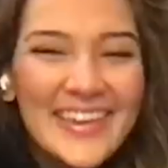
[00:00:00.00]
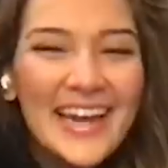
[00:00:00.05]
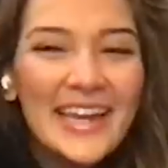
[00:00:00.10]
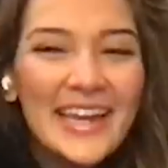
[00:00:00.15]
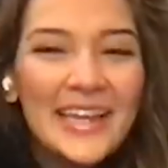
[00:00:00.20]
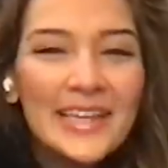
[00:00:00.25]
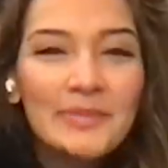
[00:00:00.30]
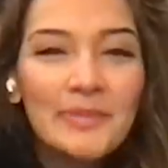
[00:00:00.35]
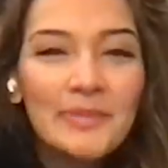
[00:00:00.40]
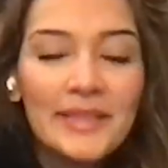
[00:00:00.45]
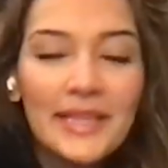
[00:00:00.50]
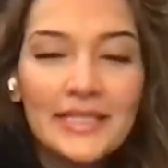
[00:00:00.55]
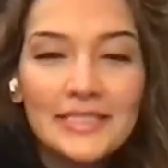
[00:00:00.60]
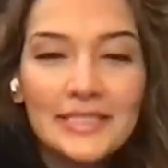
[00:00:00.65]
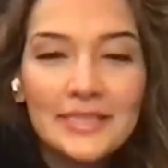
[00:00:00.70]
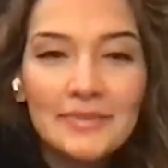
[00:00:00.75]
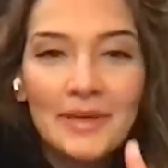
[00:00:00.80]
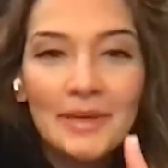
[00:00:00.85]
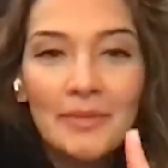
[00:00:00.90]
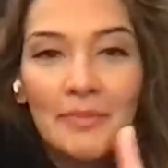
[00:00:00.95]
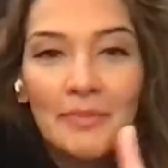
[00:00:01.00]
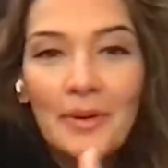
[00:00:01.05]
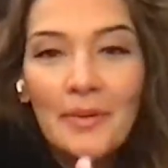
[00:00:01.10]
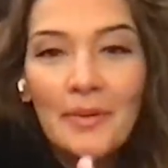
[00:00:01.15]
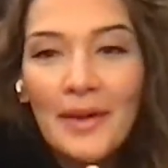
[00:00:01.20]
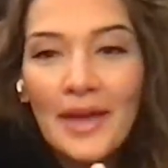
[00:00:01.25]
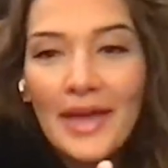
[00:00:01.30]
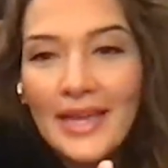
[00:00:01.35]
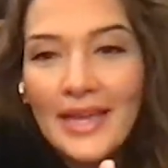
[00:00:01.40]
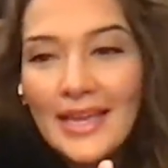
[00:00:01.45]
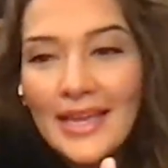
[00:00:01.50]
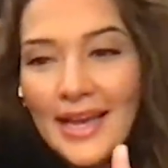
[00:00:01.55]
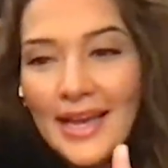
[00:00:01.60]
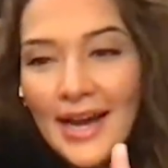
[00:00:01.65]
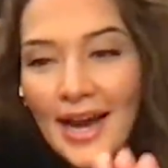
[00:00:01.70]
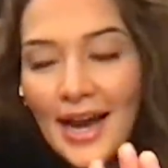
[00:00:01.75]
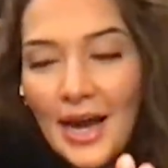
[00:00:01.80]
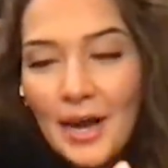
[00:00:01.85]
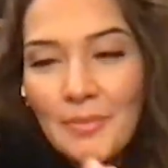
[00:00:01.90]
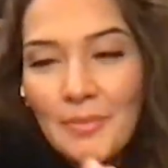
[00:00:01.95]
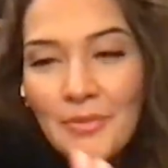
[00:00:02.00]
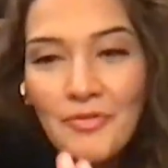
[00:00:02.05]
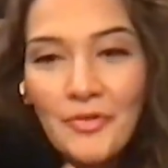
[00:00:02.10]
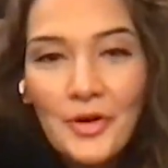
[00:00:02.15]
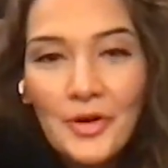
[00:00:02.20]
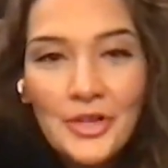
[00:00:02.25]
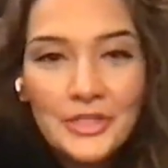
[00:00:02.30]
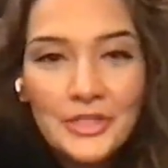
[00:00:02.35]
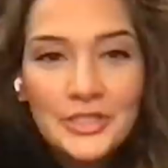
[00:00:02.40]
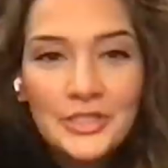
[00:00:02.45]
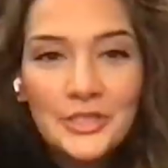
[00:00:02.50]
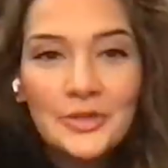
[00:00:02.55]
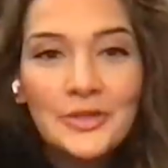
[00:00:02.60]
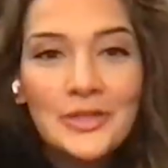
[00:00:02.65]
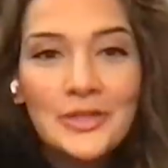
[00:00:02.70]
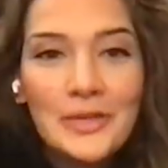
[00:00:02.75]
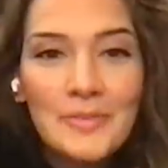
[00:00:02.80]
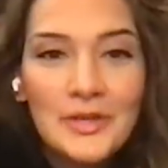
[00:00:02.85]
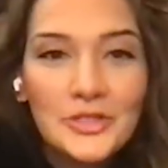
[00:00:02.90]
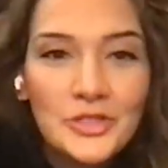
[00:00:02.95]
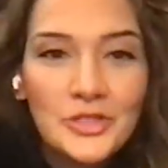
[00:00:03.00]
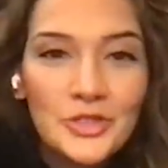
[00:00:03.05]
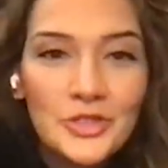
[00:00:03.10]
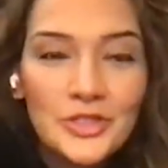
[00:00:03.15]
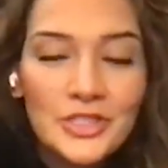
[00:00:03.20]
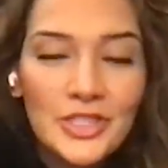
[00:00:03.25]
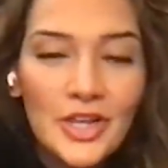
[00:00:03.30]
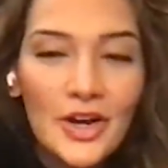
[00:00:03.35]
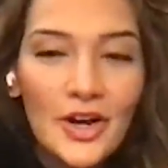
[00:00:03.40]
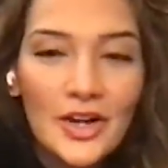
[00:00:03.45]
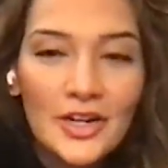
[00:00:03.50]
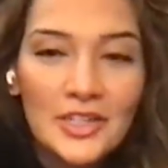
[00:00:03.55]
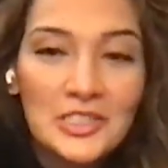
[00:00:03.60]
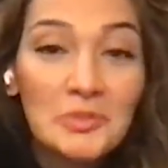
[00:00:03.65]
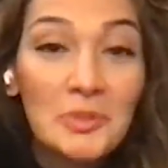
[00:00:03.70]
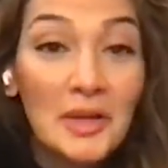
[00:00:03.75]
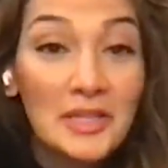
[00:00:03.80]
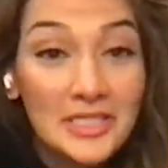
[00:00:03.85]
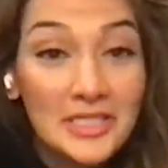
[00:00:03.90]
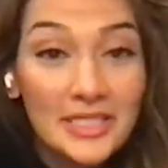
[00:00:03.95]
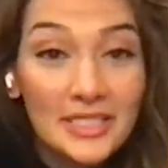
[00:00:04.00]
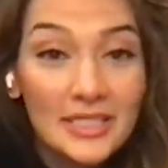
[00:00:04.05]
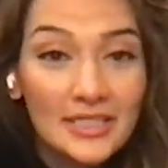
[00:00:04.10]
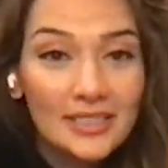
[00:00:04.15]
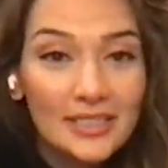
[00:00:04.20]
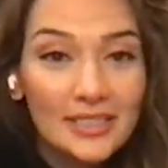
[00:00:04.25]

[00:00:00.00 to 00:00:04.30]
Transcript: gotta explain that to me. But wait, uh, before you do, let me introduce our sponsor.